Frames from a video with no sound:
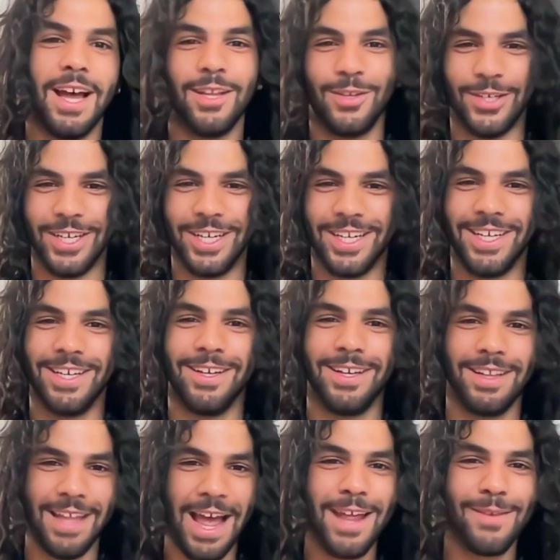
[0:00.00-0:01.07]
I took,
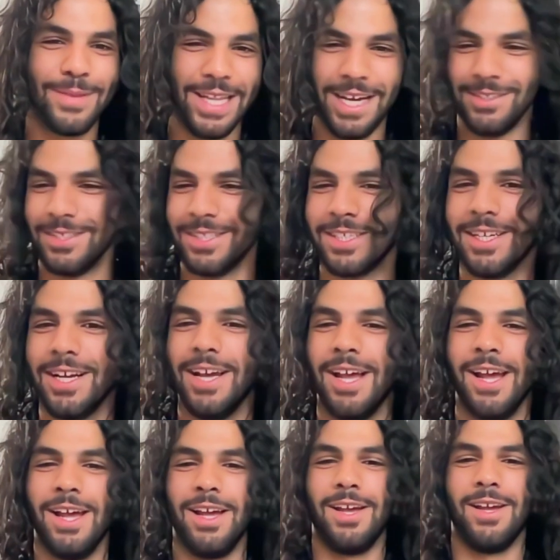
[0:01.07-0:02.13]
the hand-me-downs.
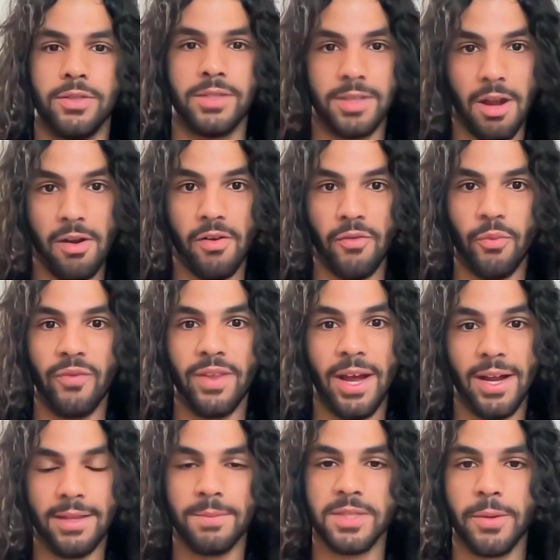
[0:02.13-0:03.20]
So starting off with the
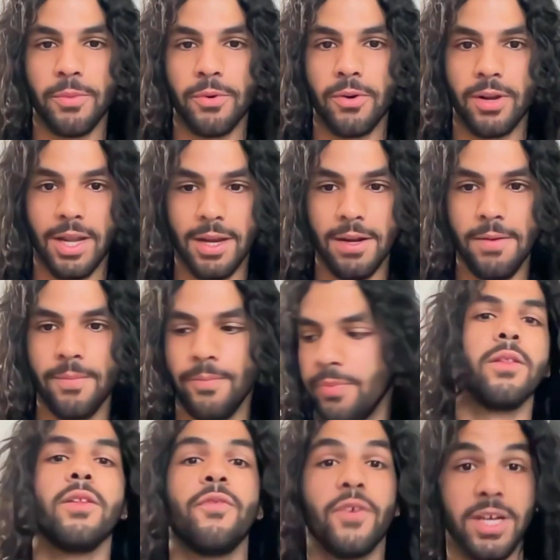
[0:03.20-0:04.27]
items I brought online,
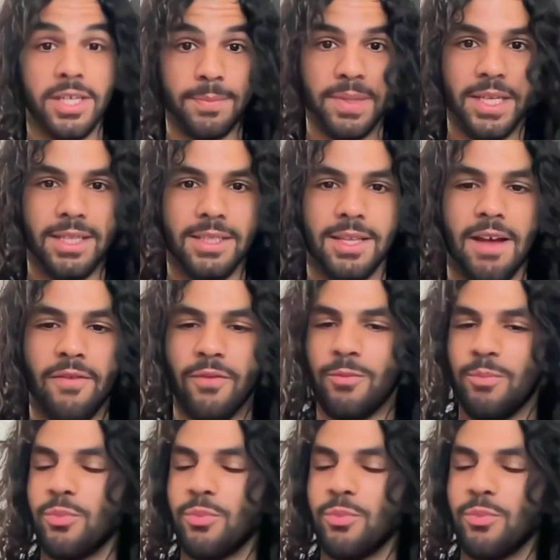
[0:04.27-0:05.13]
the first piece that I've